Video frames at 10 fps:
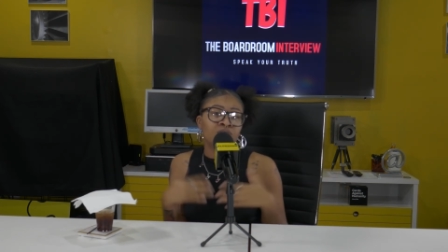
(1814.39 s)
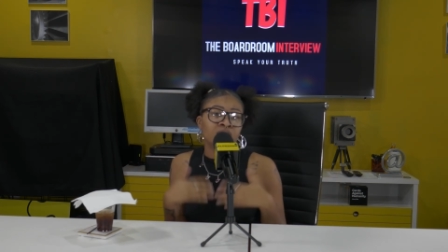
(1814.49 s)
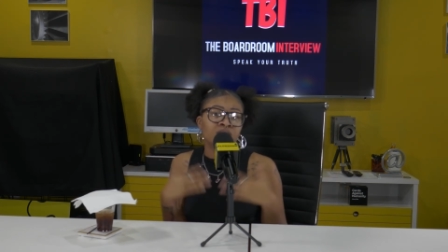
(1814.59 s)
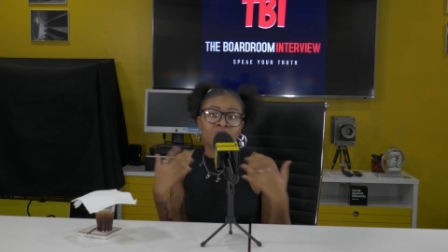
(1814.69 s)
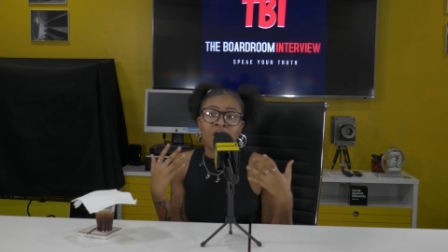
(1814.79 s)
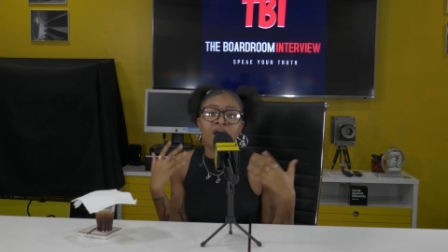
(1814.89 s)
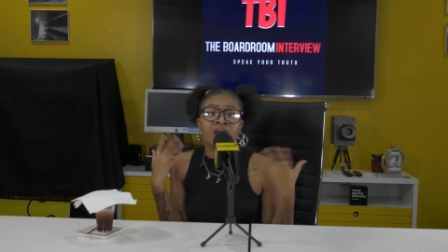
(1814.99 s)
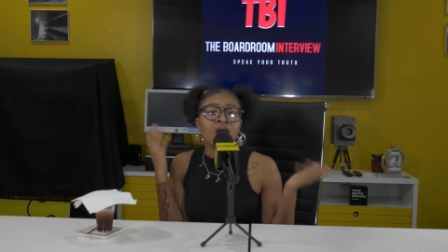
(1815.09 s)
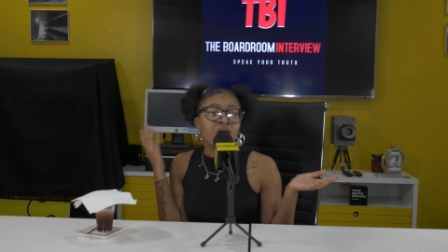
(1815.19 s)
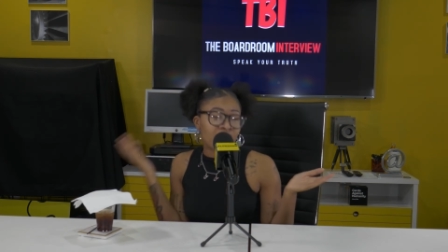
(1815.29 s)
That's
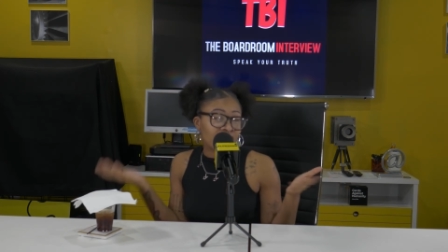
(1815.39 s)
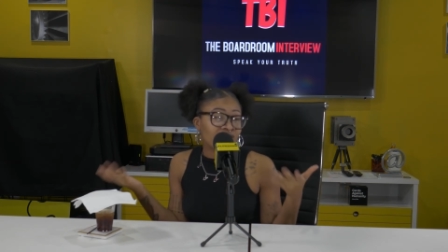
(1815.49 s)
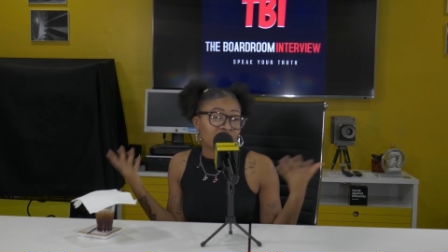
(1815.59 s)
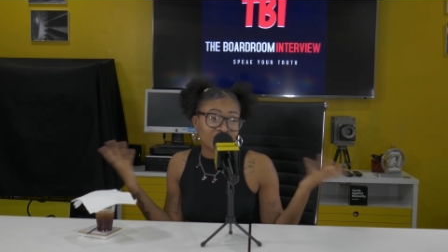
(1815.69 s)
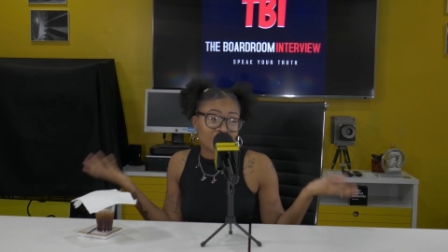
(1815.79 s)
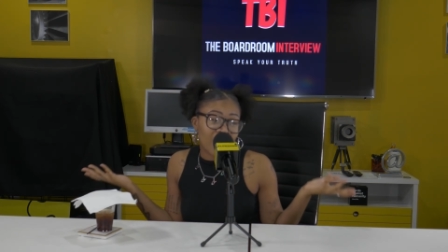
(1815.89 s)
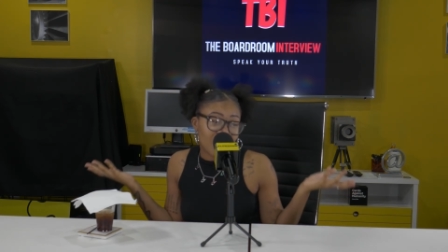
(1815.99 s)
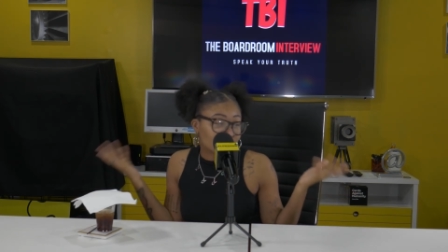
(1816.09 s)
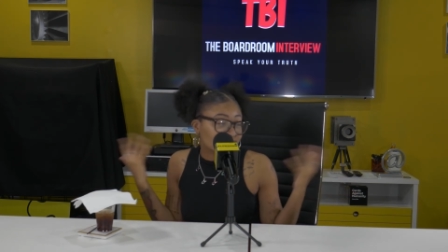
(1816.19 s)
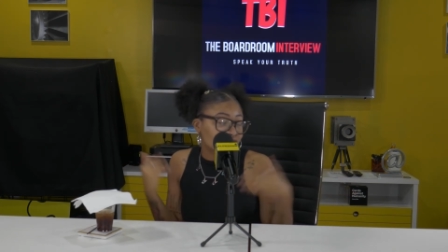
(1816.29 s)
why I invested in my
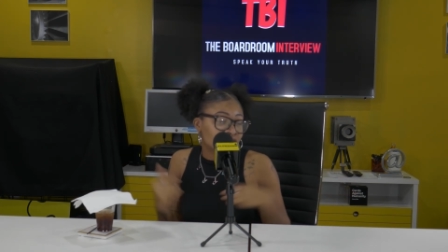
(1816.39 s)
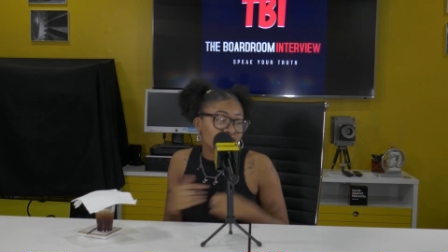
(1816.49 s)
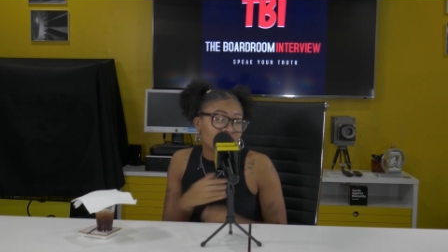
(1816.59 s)
house